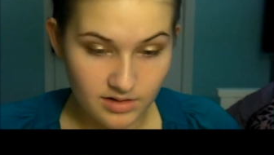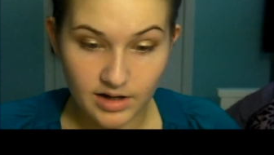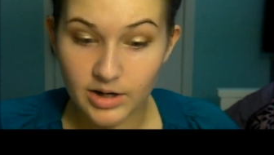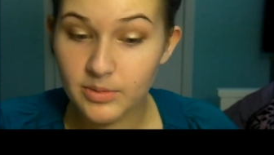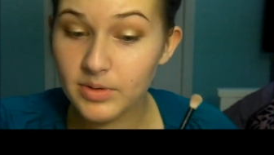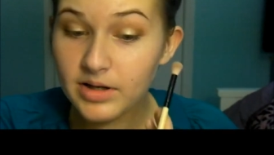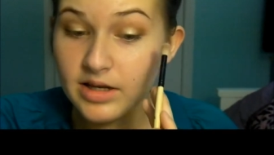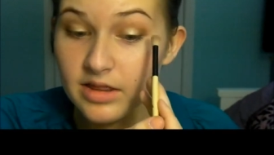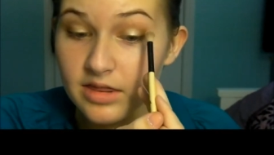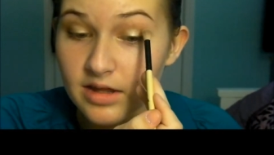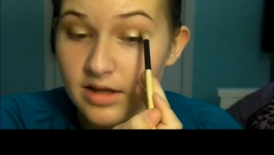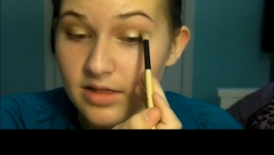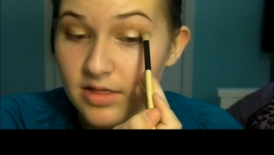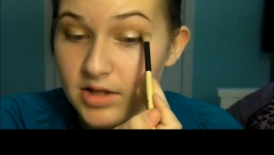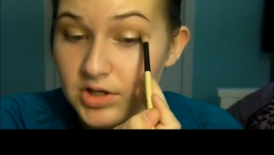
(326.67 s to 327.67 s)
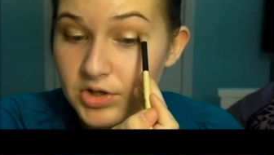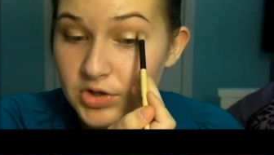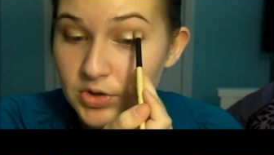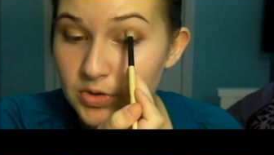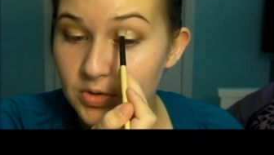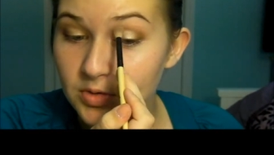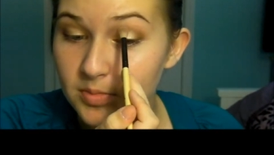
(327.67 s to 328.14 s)
I really think the
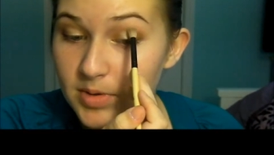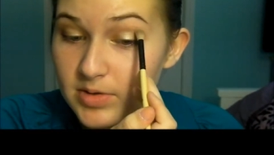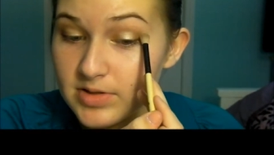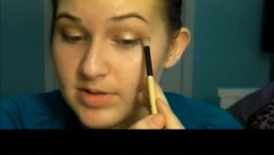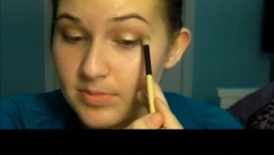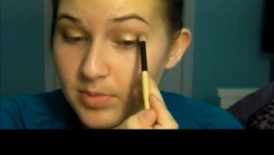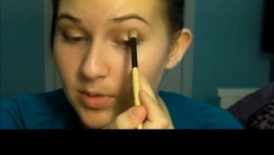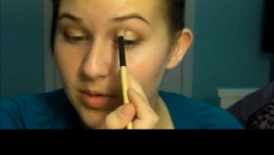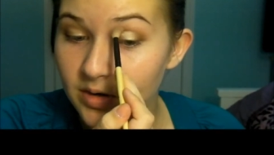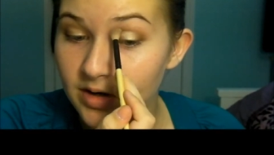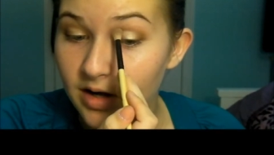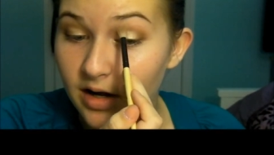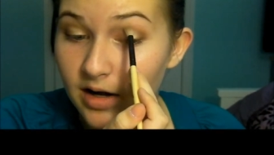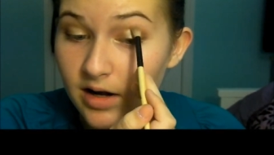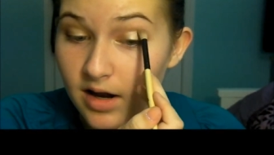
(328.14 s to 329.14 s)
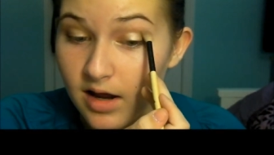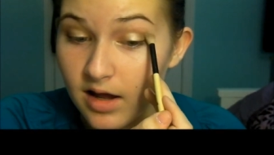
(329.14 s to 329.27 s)
two most important